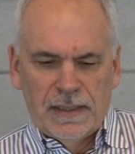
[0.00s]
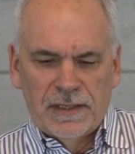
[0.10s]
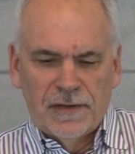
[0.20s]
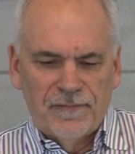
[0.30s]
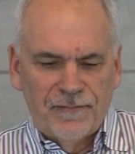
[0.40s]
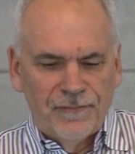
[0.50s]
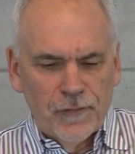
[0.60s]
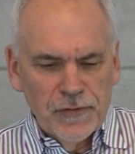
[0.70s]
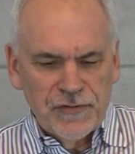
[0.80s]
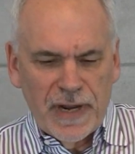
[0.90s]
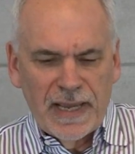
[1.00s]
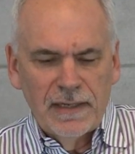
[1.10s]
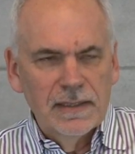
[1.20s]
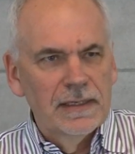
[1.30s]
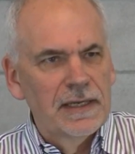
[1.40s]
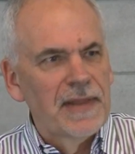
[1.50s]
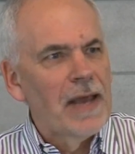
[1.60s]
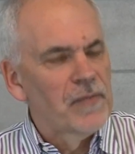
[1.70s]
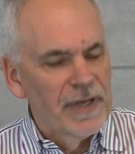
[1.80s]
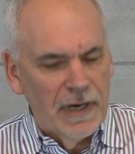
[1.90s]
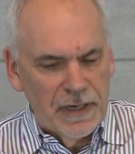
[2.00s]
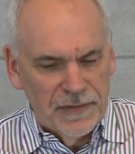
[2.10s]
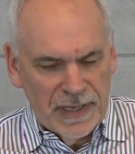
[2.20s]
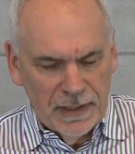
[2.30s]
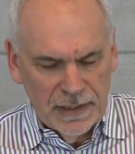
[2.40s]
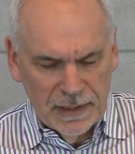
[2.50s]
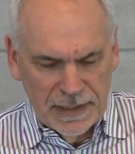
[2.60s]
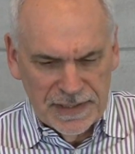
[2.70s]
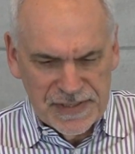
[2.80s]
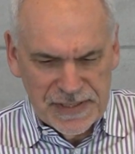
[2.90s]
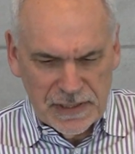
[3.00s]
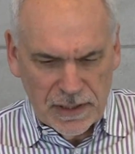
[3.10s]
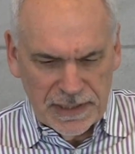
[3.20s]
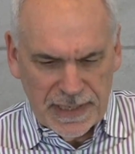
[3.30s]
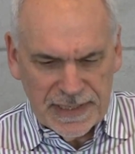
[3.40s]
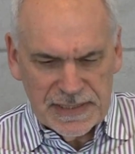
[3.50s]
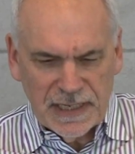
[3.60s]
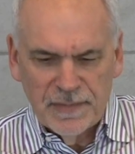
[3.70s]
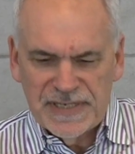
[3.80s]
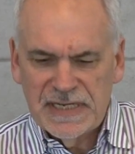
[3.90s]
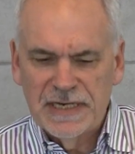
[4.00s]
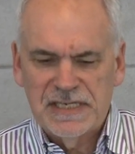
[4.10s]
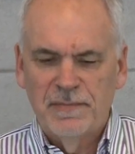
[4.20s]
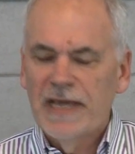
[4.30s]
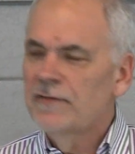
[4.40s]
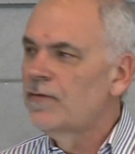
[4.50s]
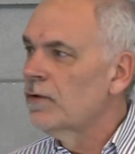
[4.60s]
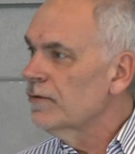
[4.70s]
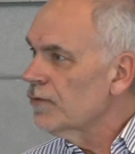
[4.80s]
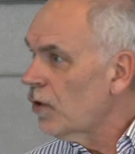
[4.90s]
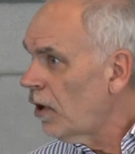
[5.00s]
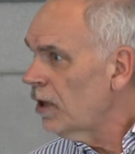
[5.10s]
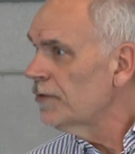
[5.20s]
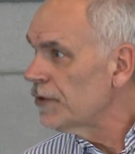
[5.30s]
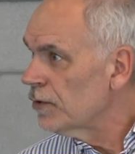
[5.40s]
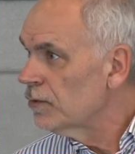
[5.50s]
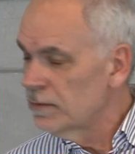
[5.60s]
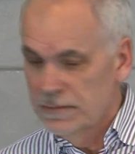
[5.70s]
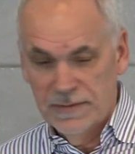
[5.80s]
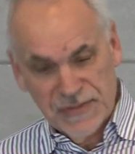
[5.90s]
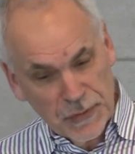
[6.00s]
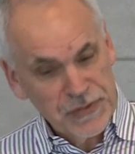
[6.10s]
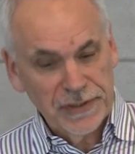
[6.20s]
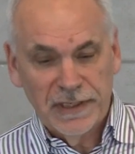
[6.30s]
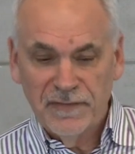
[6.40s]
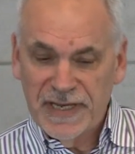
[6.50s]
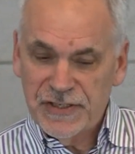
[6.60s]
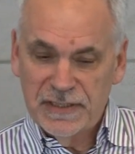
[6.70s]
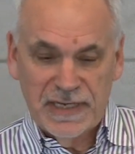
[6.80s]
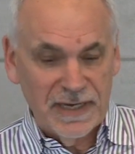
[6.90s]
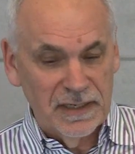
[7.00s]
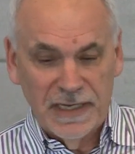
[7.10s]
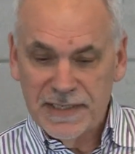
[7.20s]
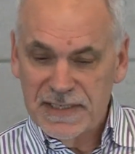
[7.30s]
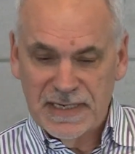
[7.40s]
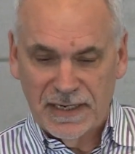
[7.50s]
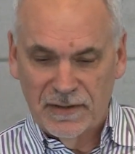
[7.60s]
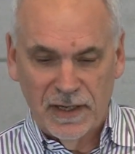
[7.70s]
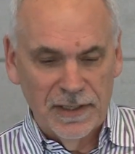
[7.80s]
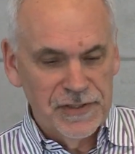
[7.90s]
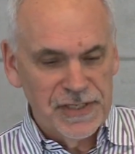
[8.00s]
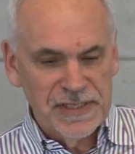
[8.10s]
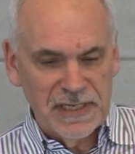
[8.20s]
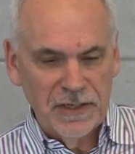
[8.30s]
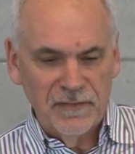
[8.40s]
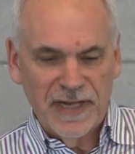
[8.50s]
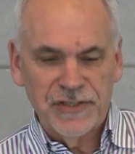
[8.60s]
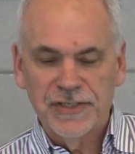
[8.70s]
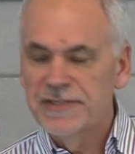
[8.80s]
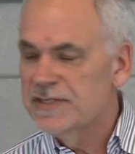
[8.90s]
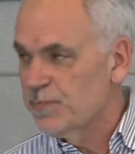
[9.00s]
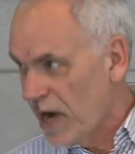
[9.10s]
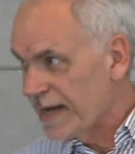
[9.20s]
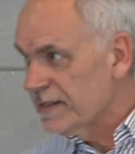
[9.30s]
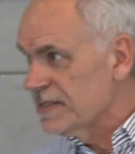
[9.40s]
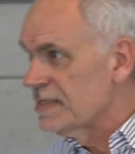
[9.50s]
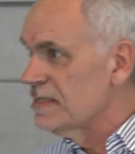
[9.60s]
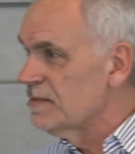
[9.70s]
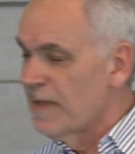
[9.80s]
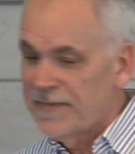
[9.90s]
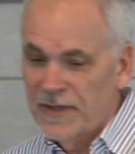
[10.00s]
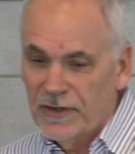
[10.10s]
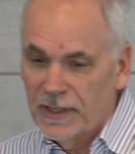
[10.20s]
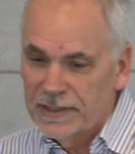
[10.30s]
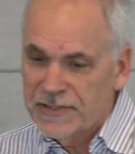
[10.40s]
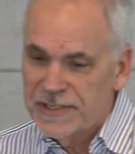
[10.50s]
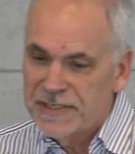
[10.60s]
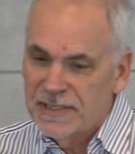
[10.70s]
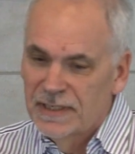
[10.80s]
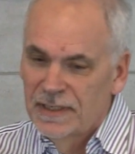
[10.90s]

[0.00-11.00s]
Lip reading: The fur trade, in that regard then, in Innes's context, can be seen as a metaphor for all new social innovation techniques, technologies, interventions, practices, methodologies,